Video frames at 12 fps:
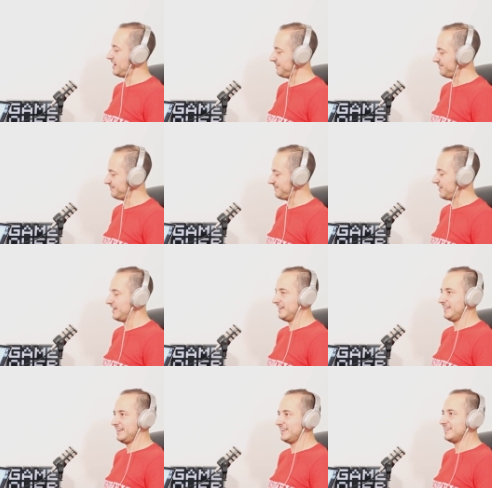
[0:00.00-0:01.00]
My fight
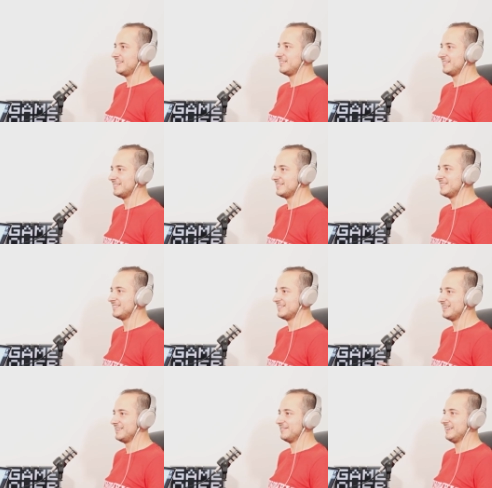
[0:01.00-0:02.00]
of the year.
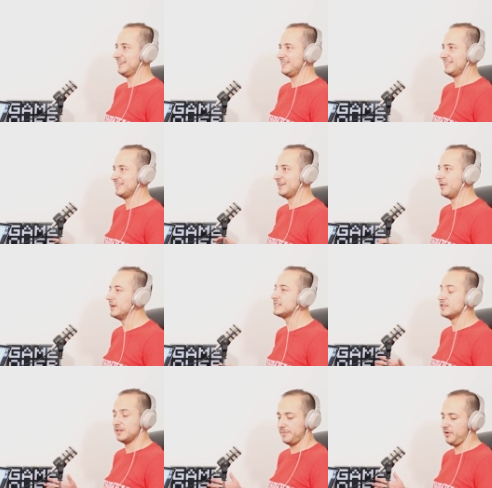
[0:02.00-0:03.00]
Hell yeah! Come on. Well, at
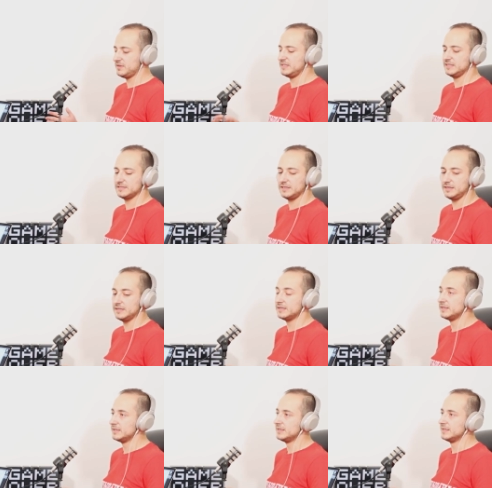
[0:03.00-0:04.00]
least on the boxing side. Oh
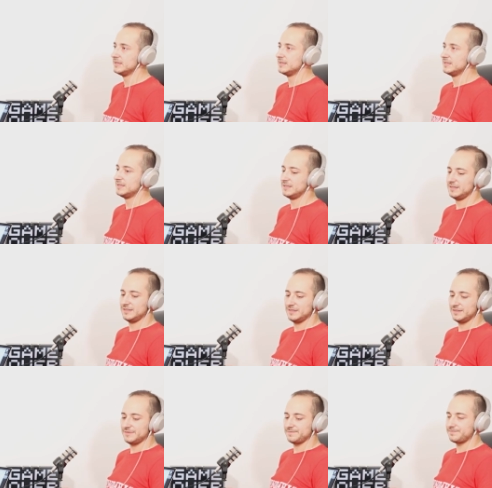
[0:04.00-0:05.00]
yeah, okay, okay.
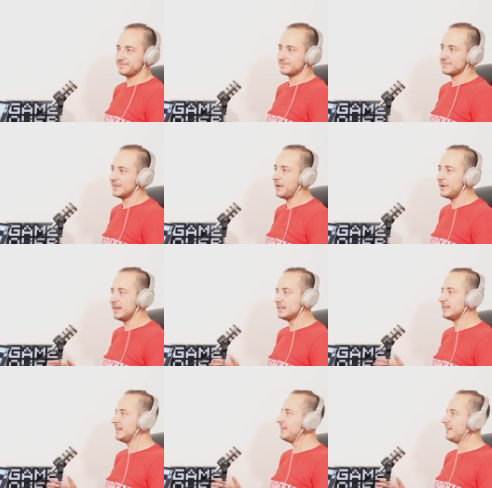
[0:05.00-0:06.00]
I mean,
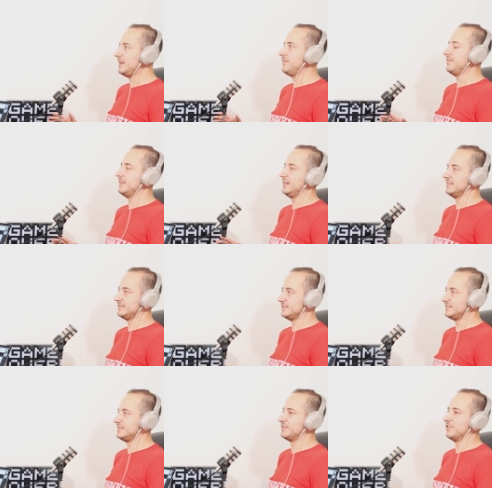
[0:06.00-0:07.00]
it, even then,
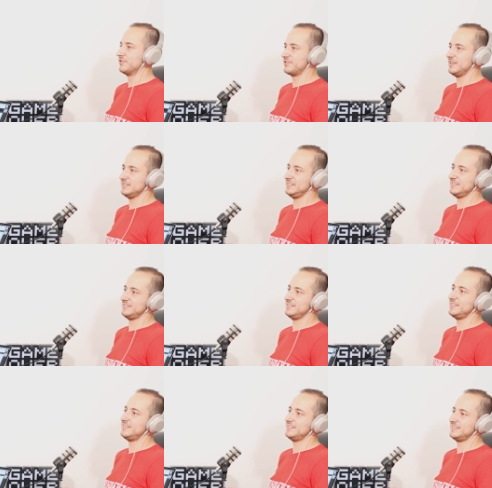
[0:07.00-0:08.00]
just the contrasting
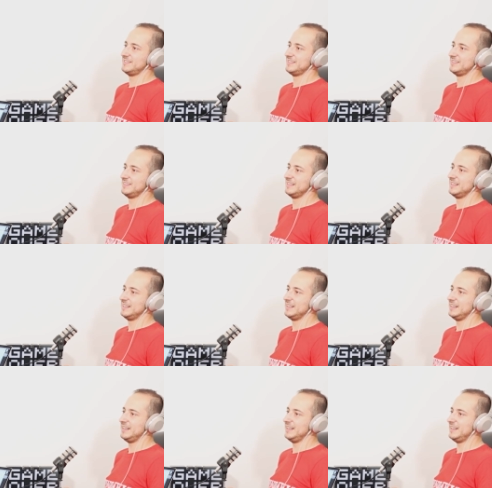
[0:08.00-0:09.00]
styles. Yep.
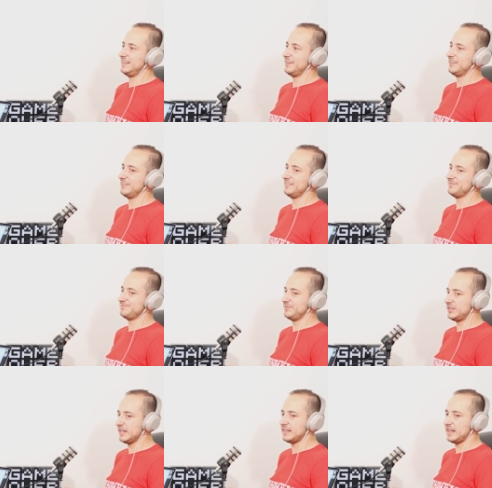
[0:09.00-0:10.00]
You know,
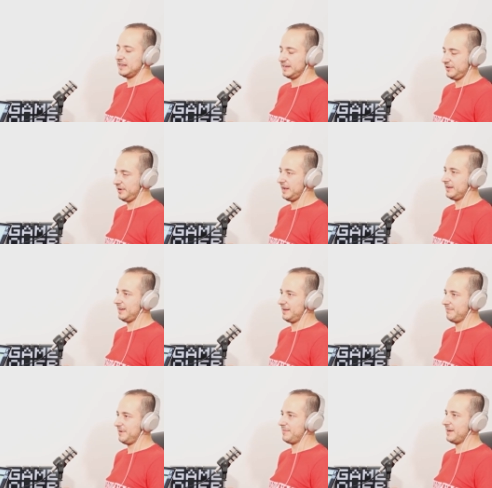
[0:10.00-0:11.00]
you get that in the
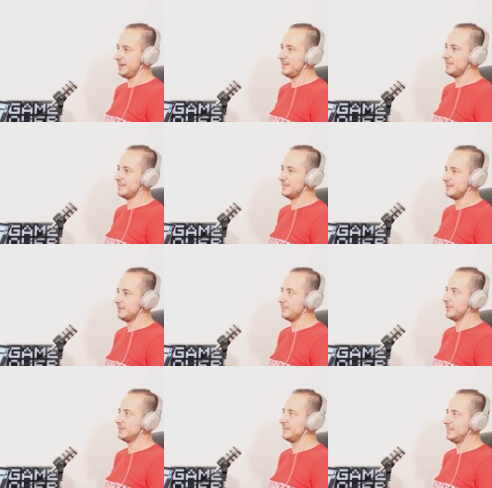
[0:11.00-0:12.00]
MMA. Yep.
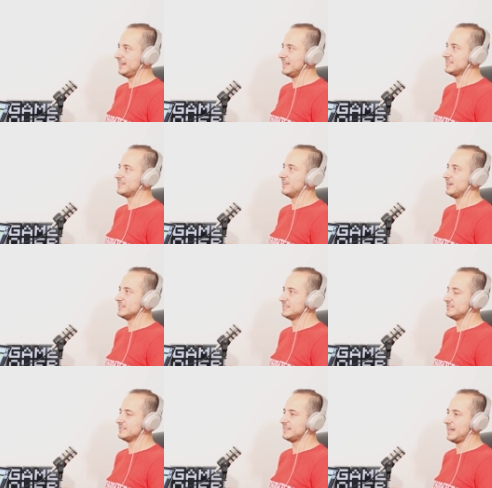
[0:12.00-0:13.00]
But these guys
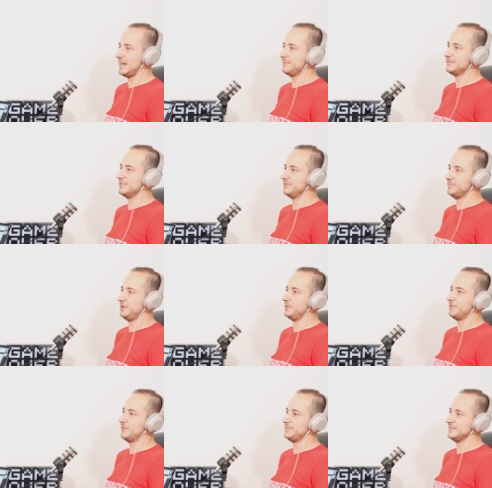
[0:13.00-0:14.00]
are just absolute
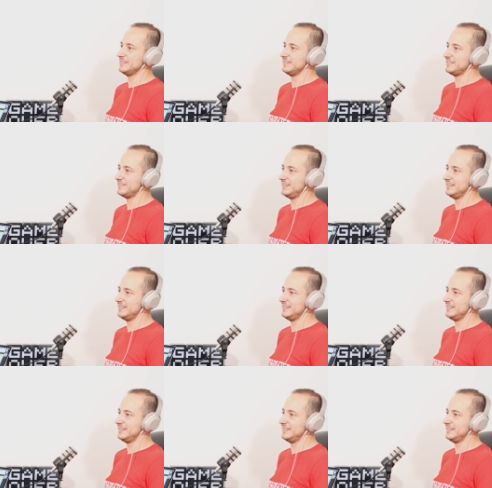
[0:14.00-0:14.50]
polar opposites, right?